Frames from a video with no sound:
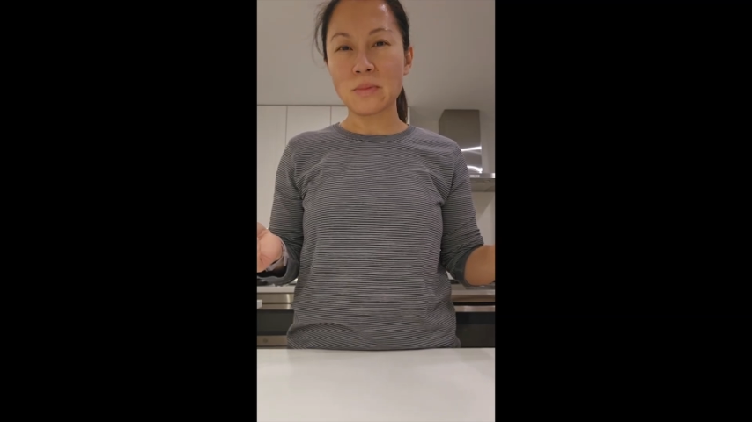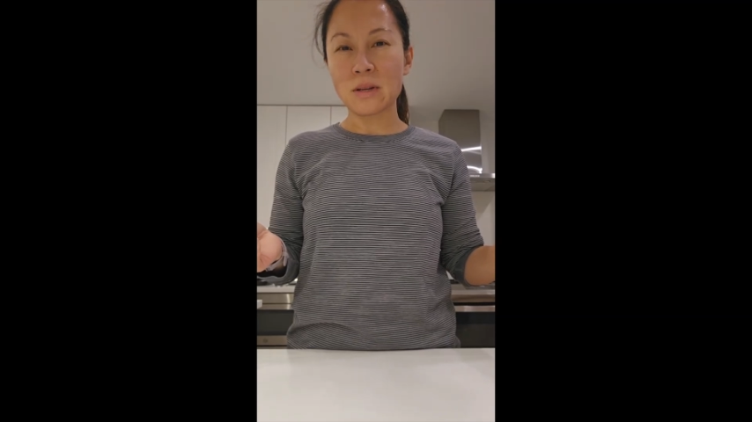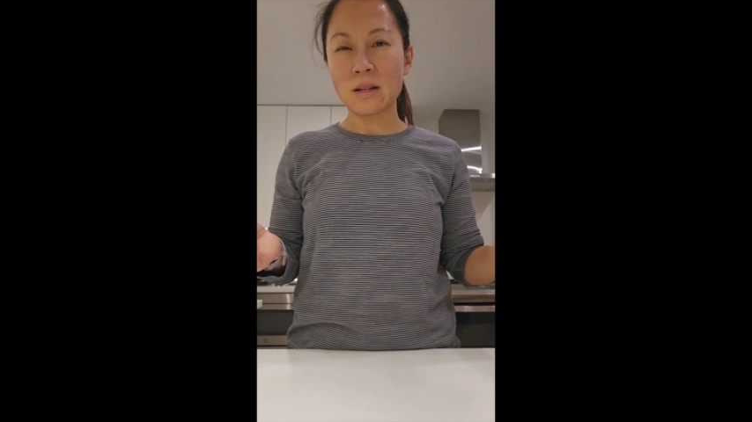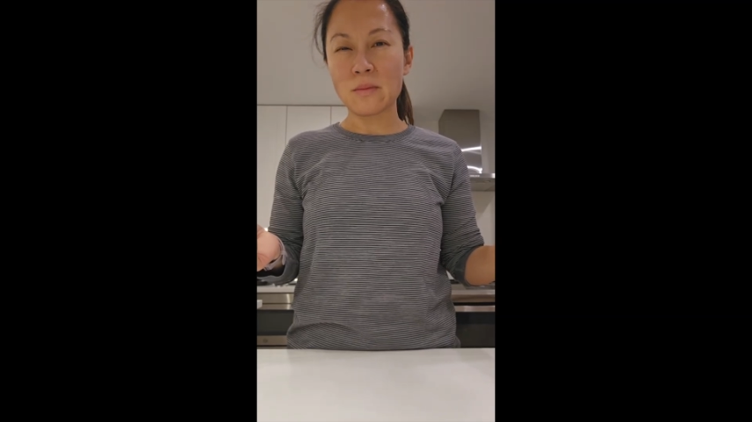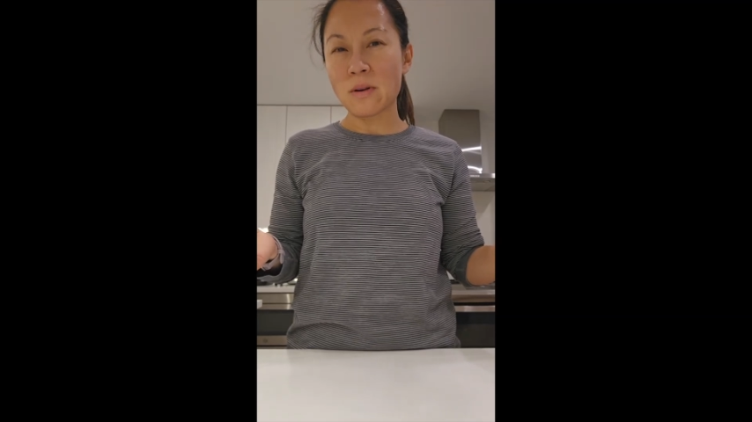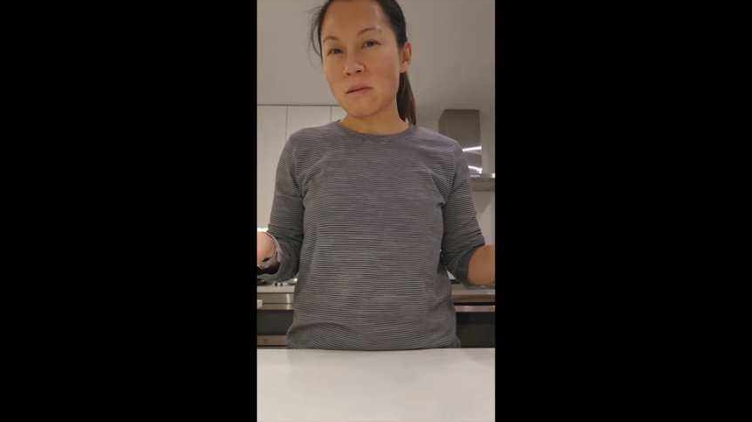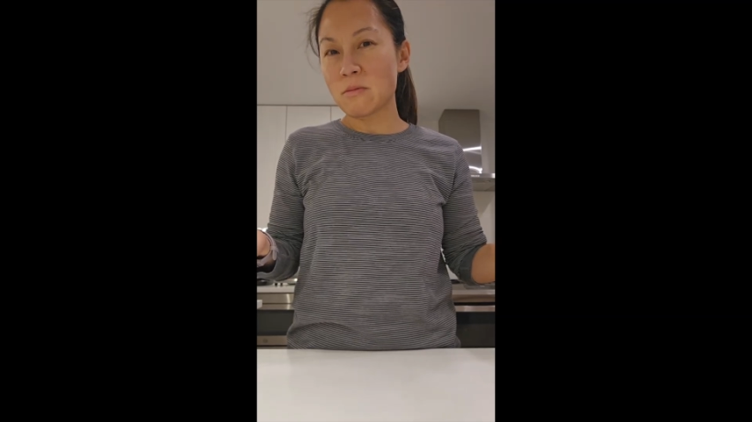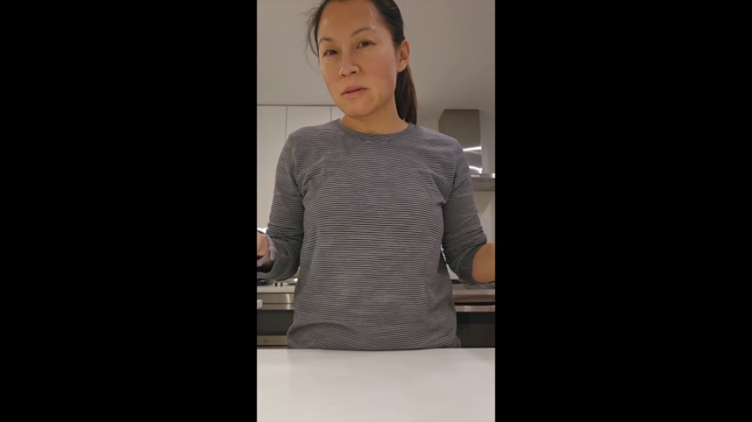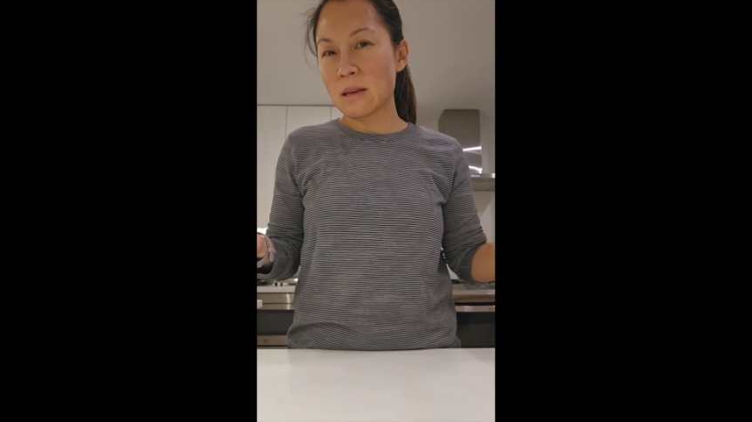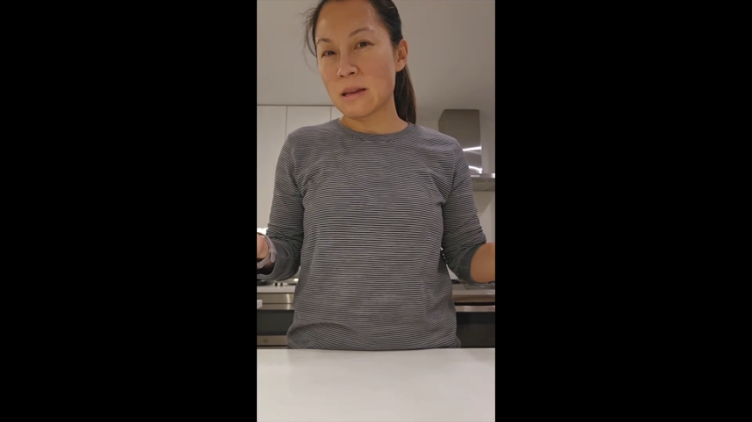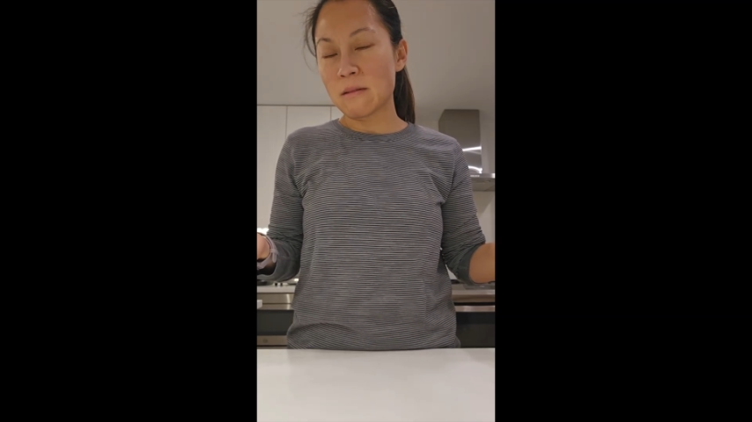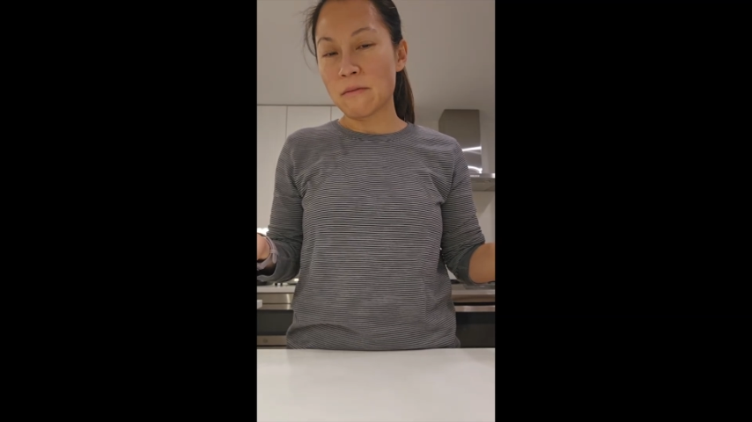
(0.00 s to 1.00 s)
but I'll probably
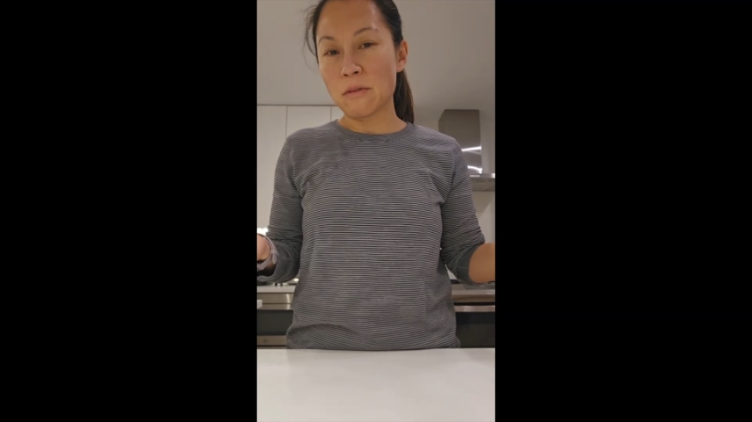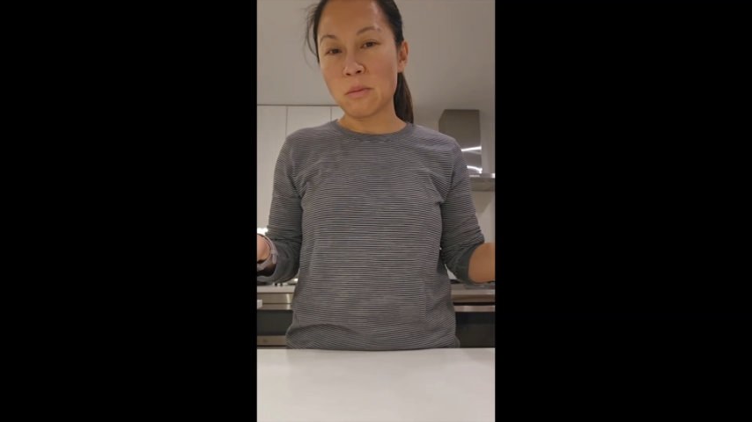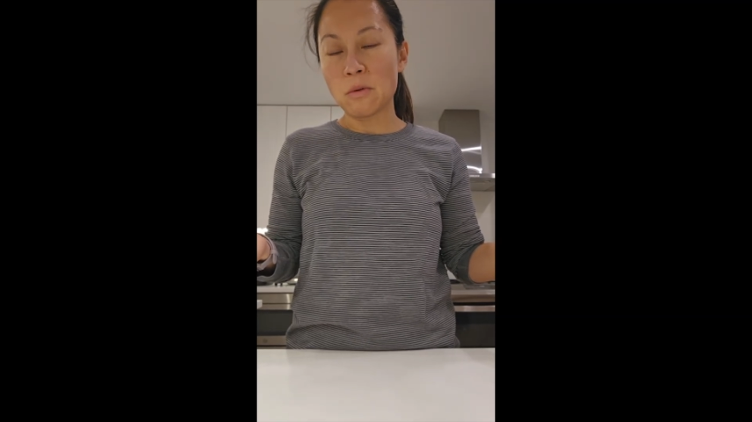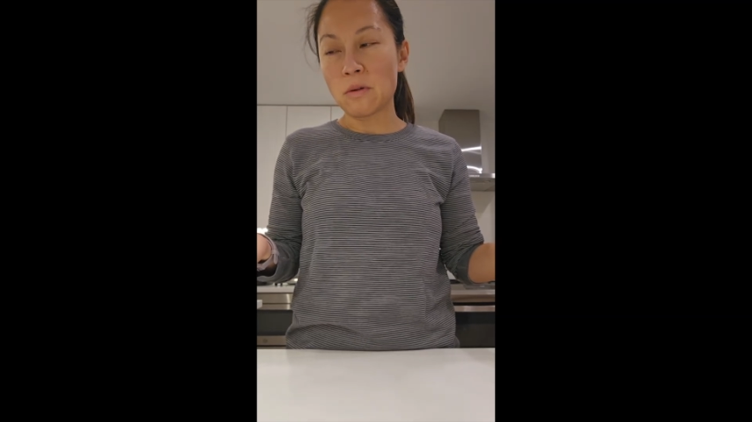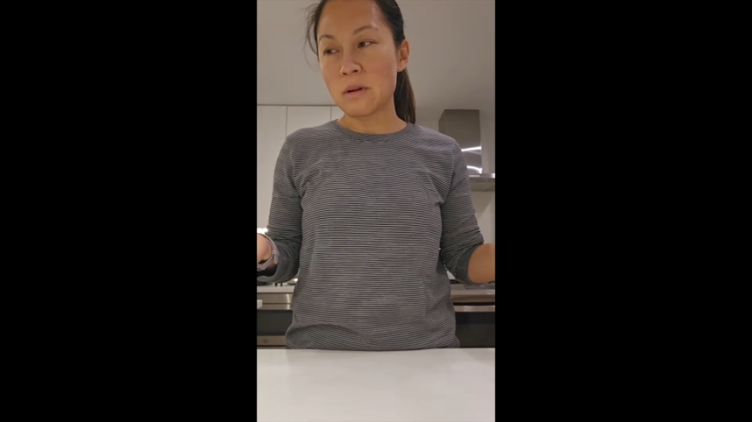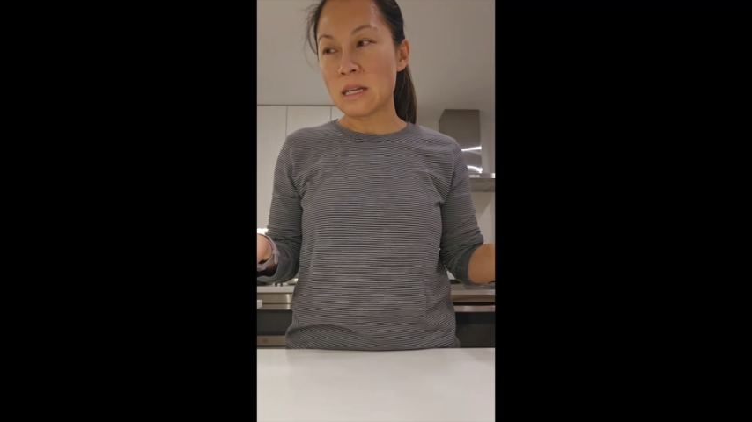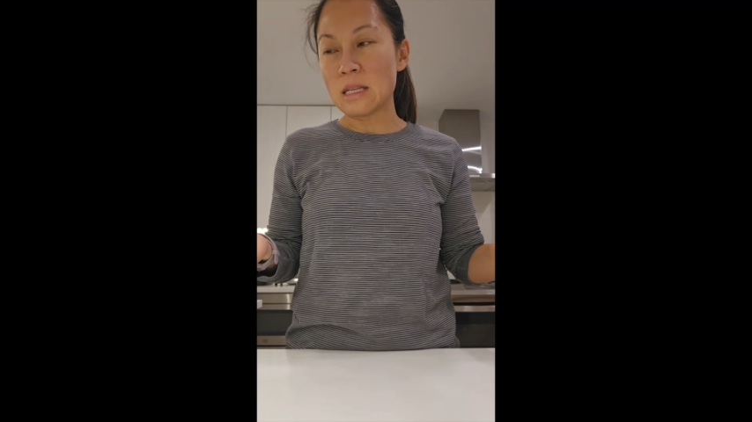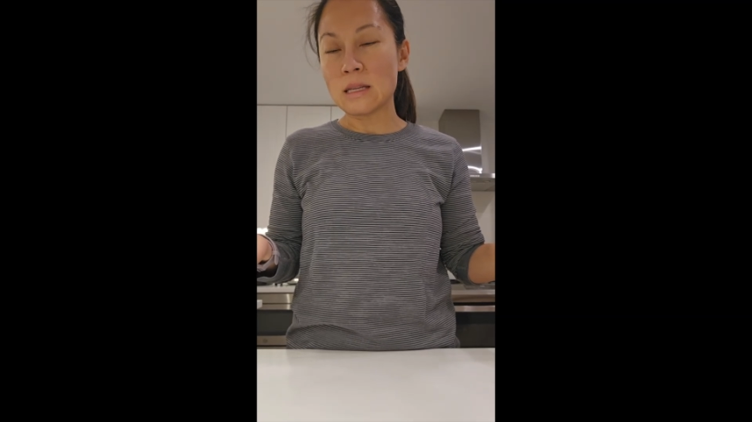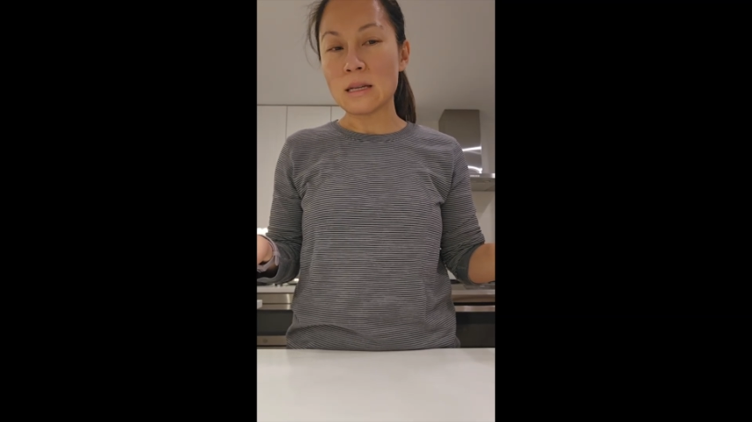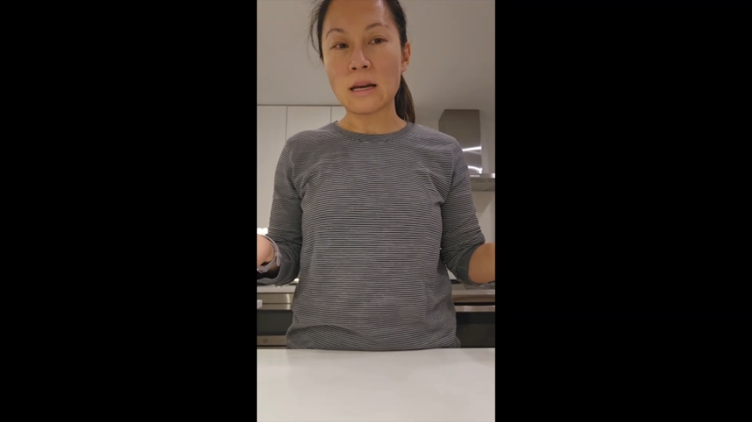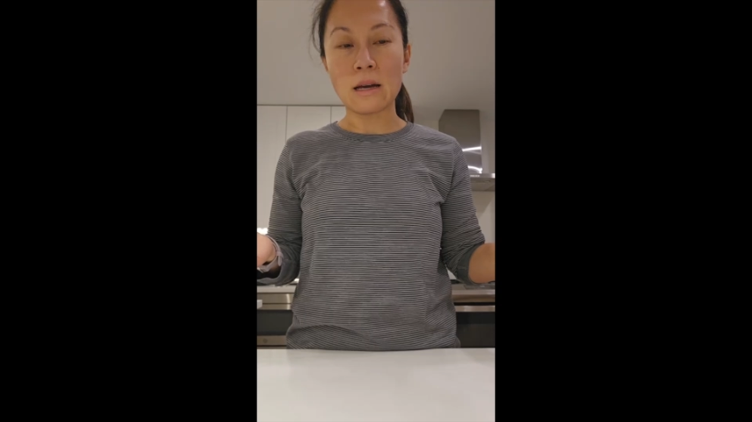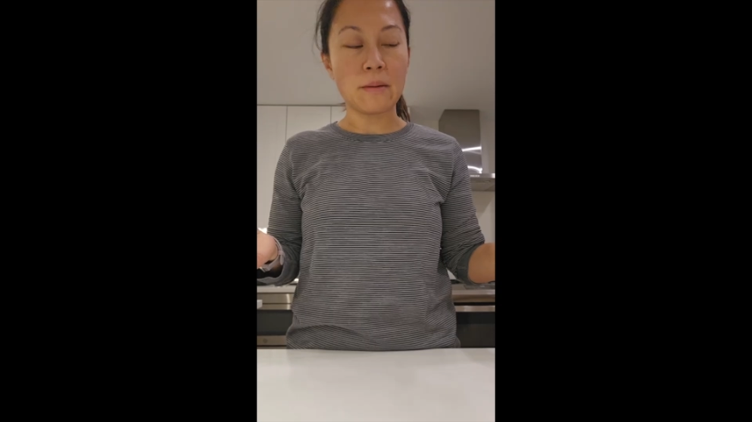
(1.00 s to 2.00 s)
get a few more
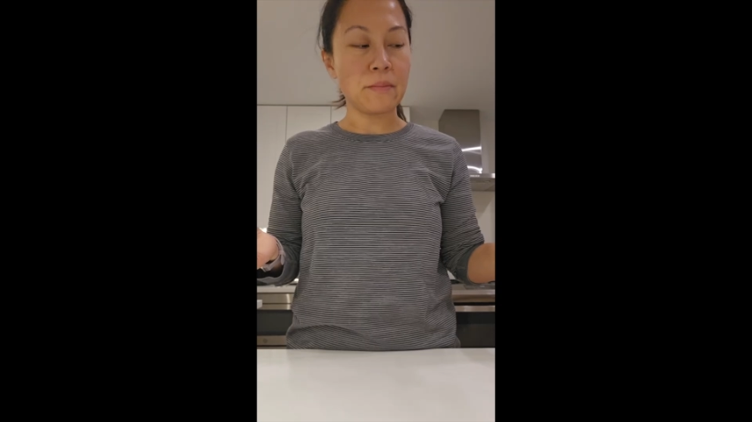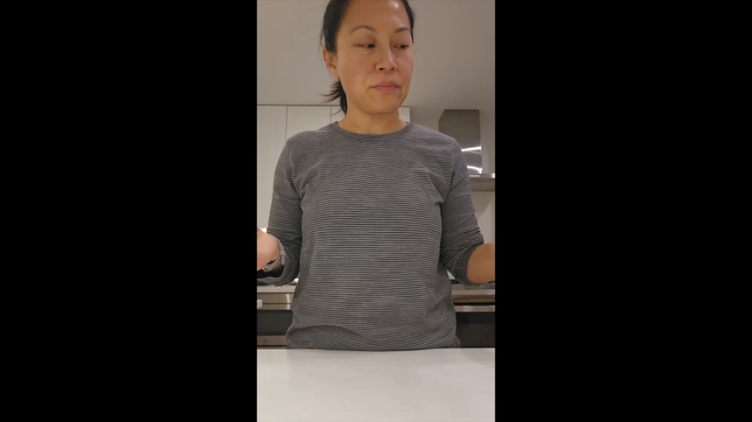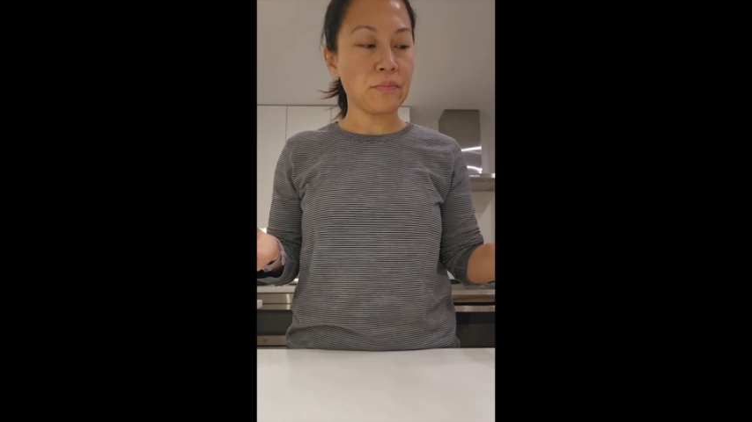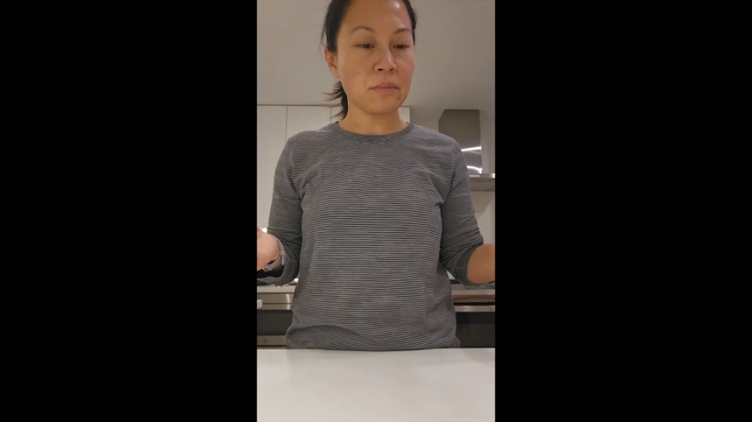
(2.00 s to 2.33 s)
in,